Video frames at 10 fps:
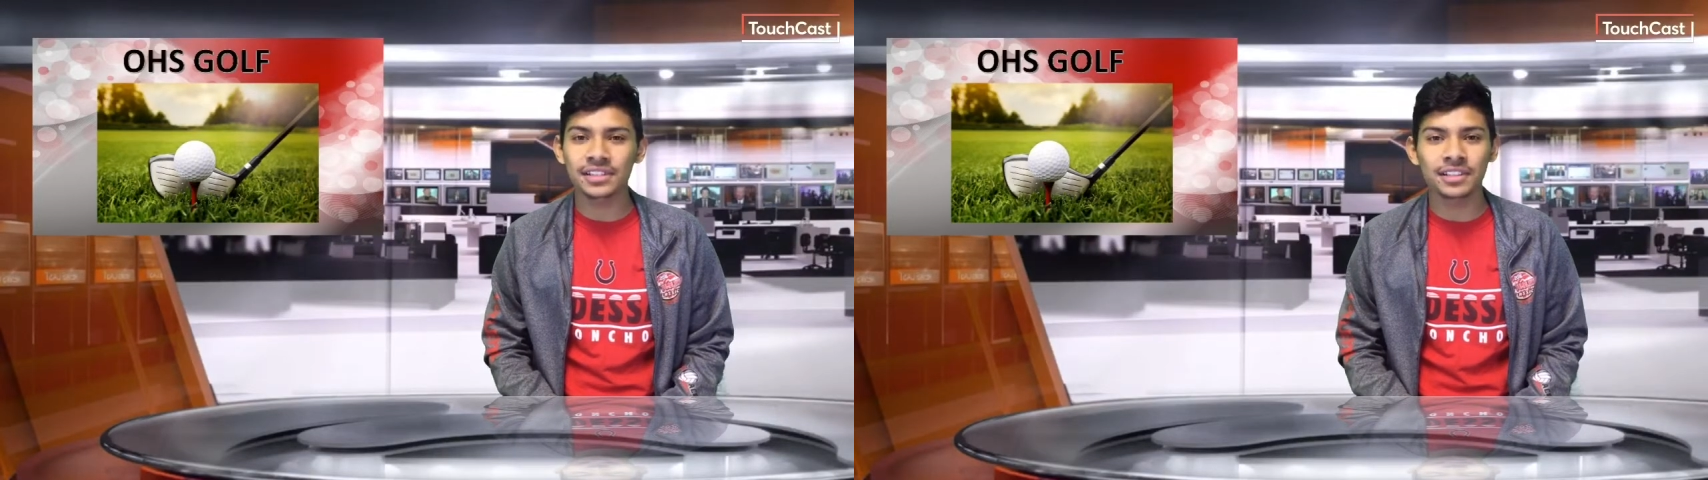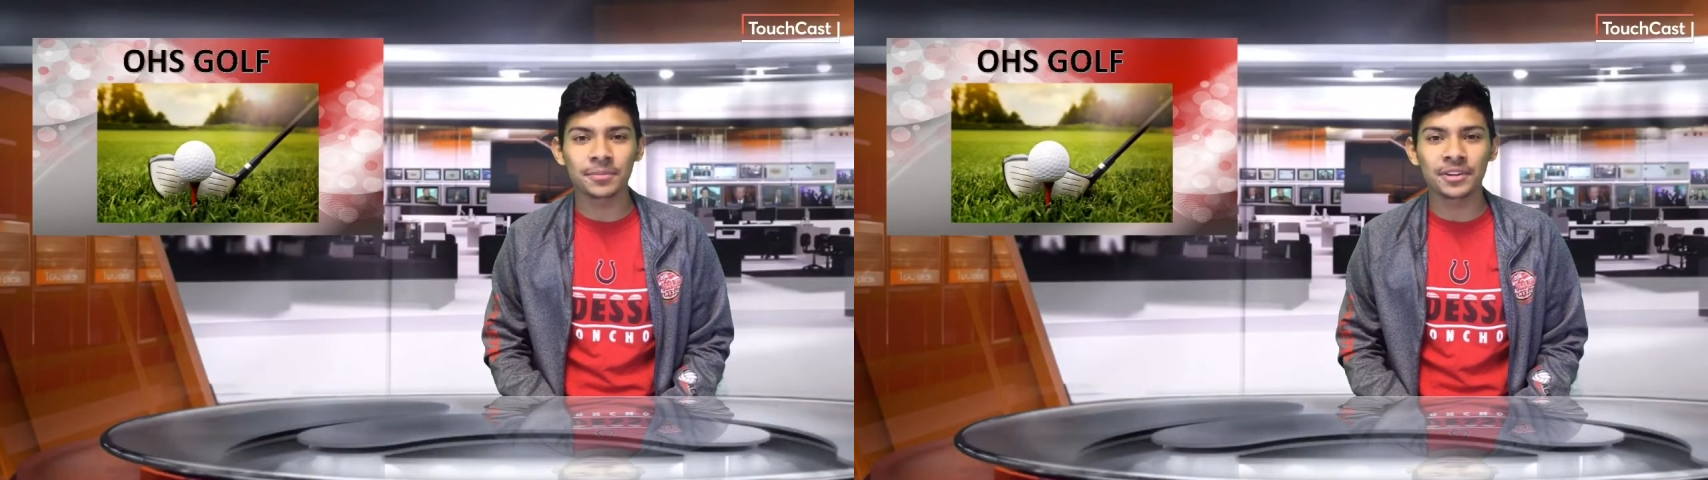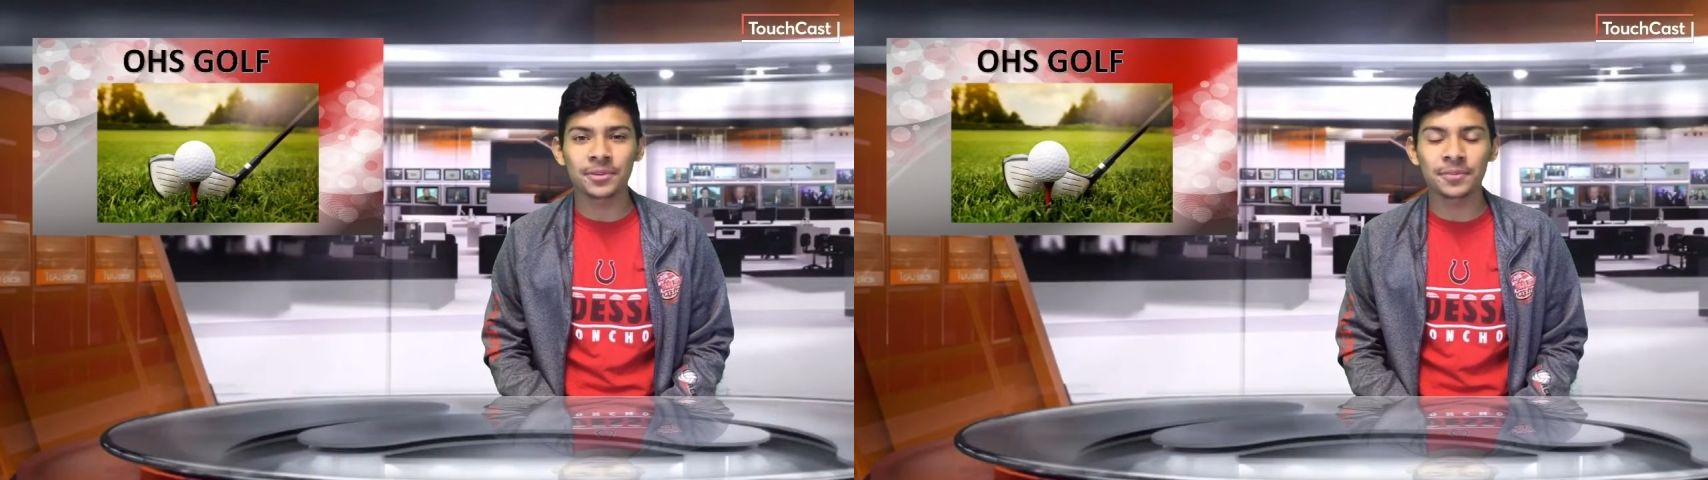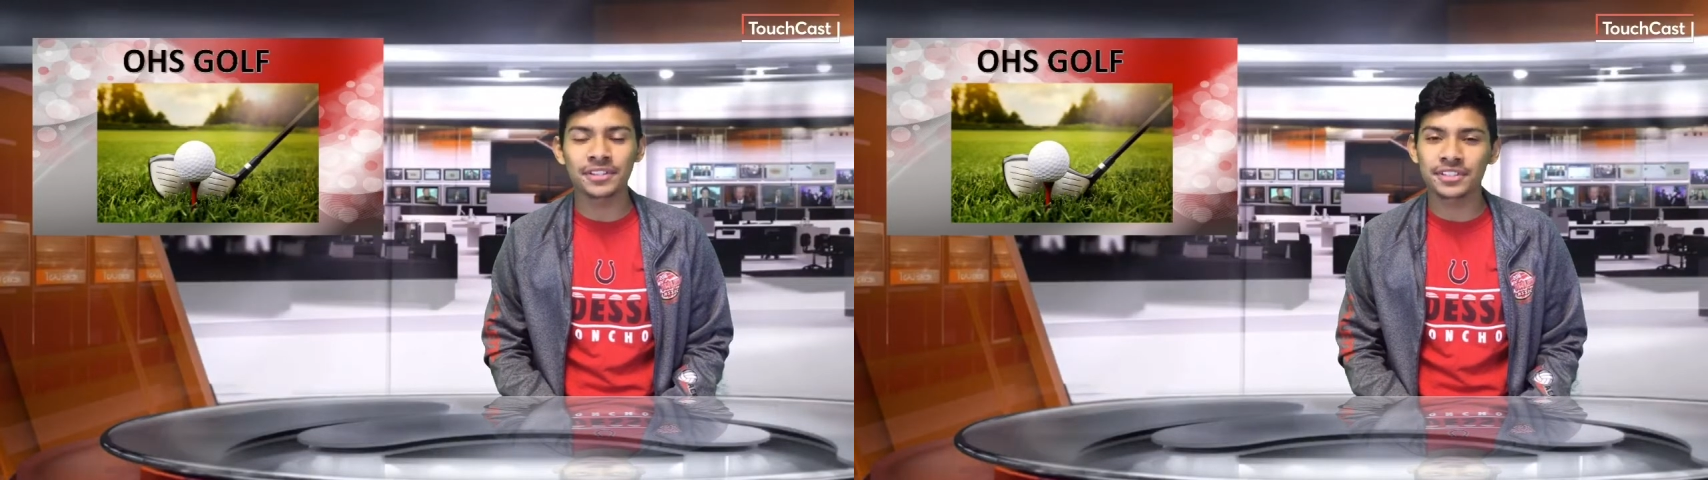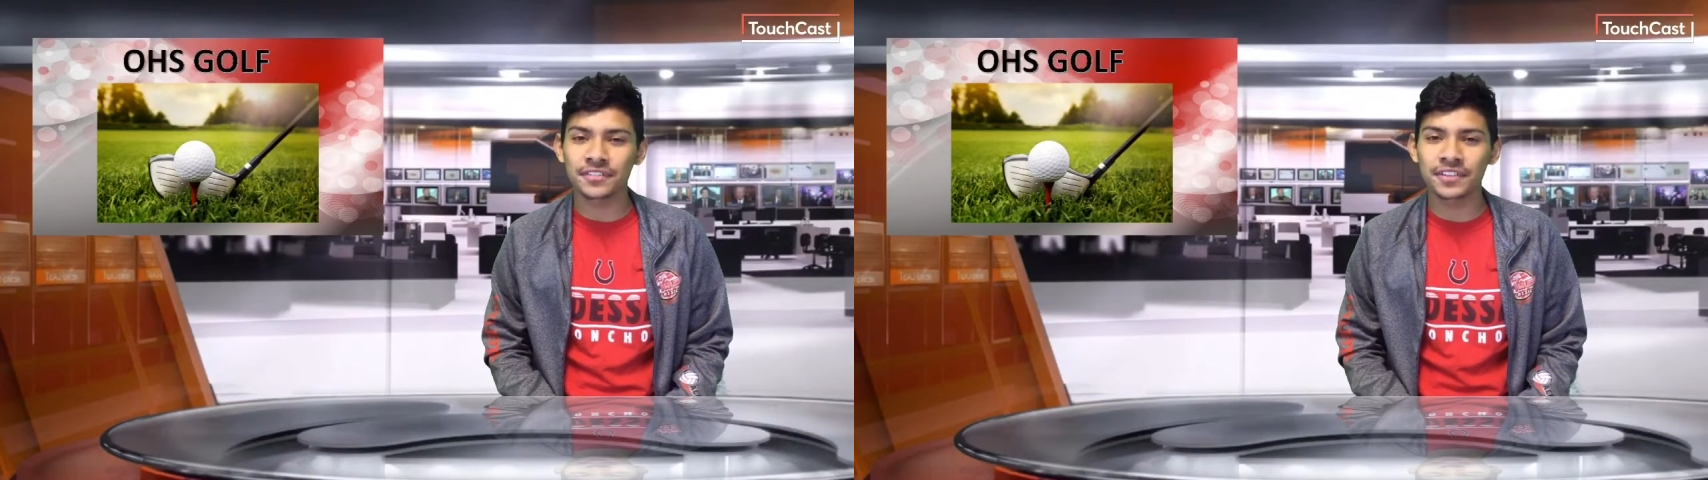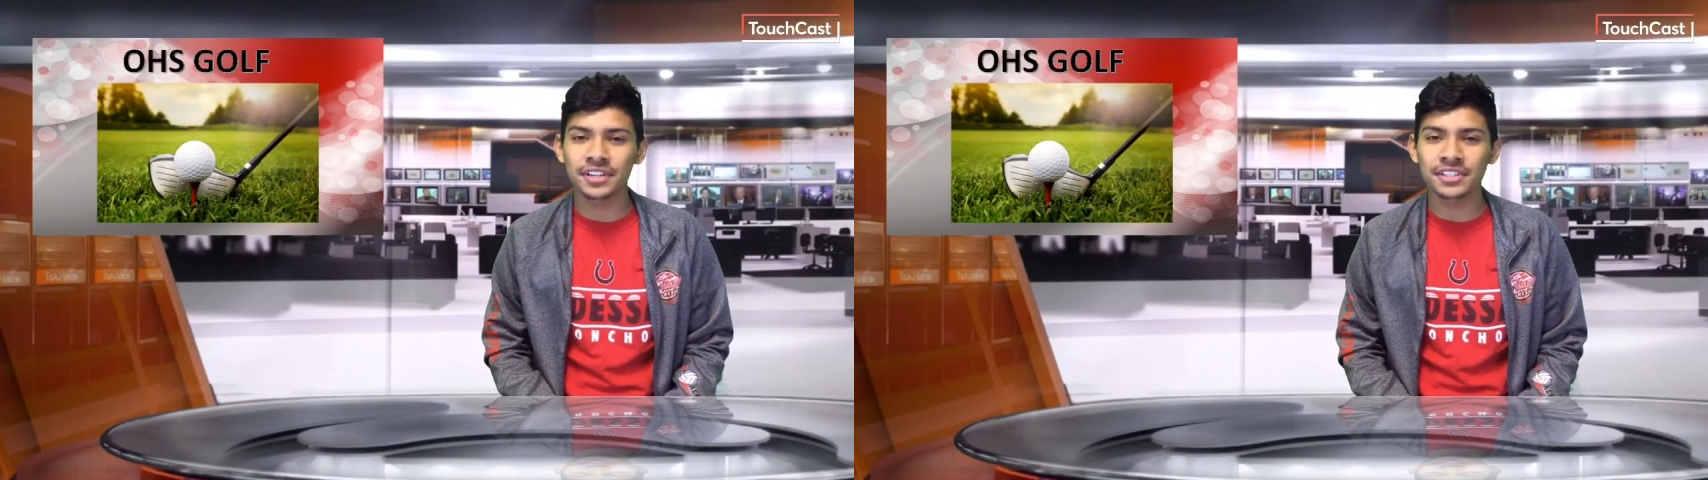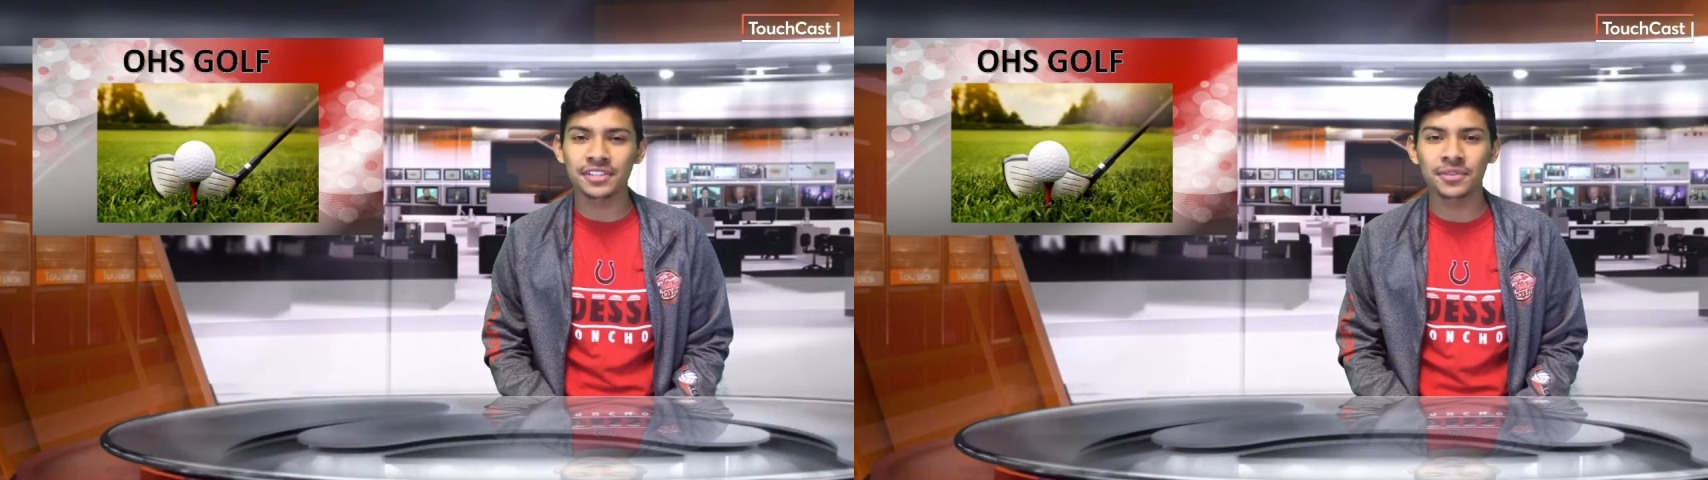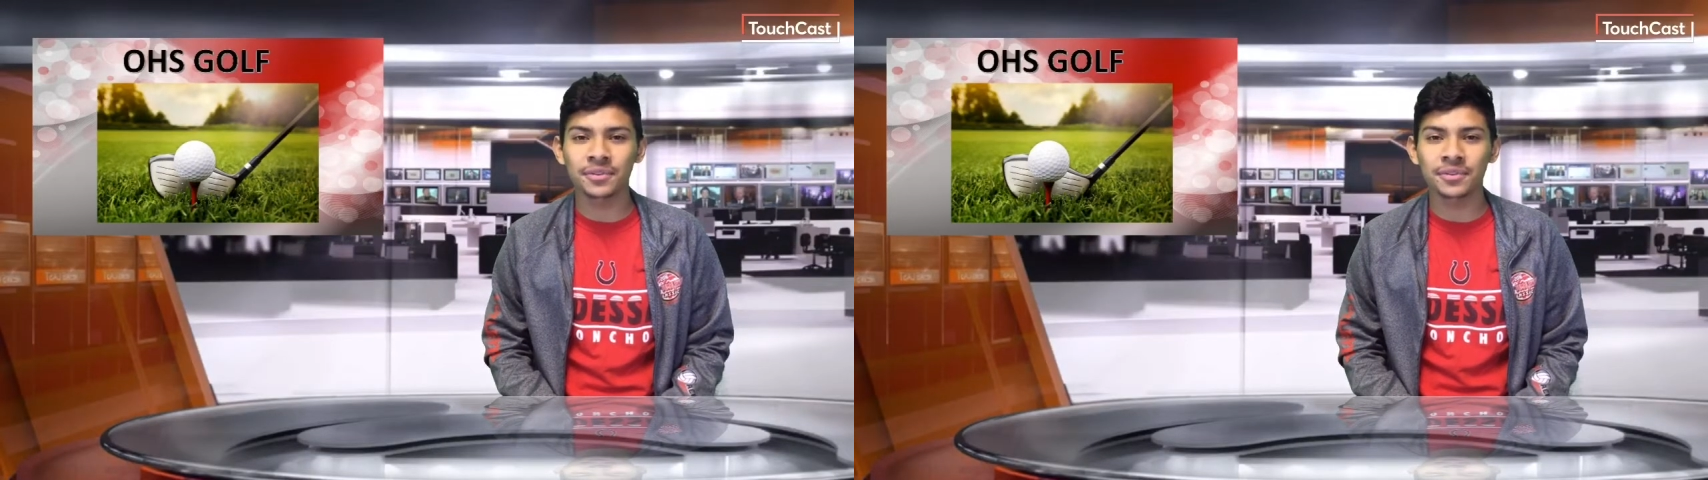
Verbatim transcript: Lubbock Cooper took first,